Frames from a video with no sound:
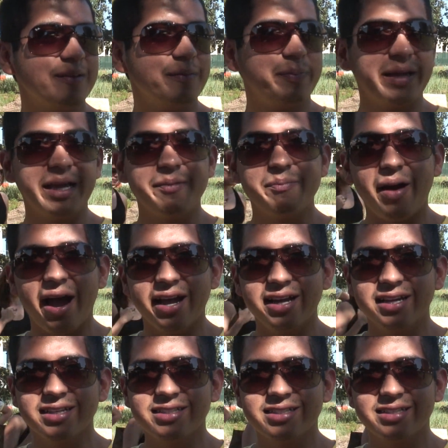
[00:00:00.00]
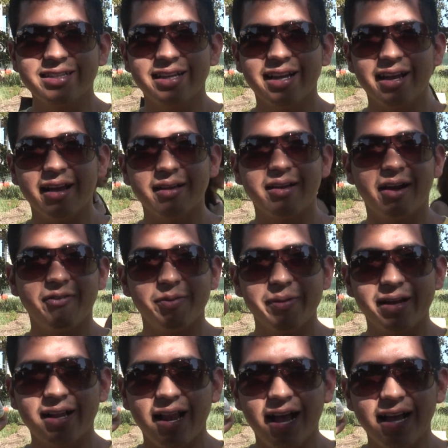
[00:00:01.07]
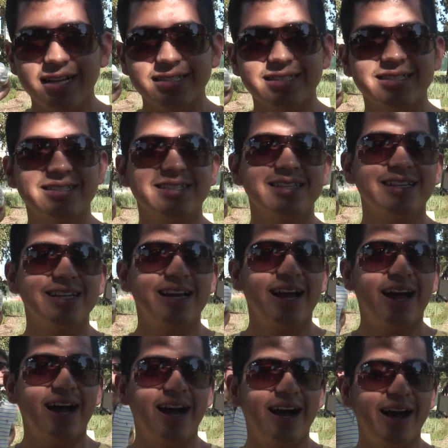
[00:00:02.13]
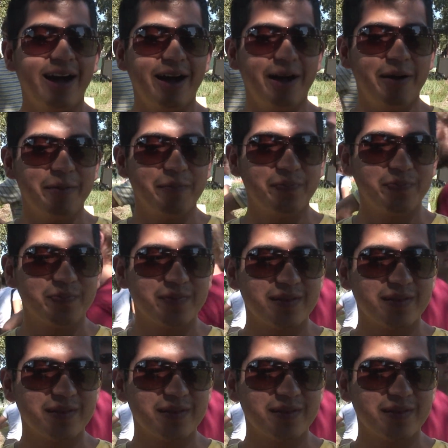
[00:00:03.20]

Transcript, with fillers: being biased, government class, um,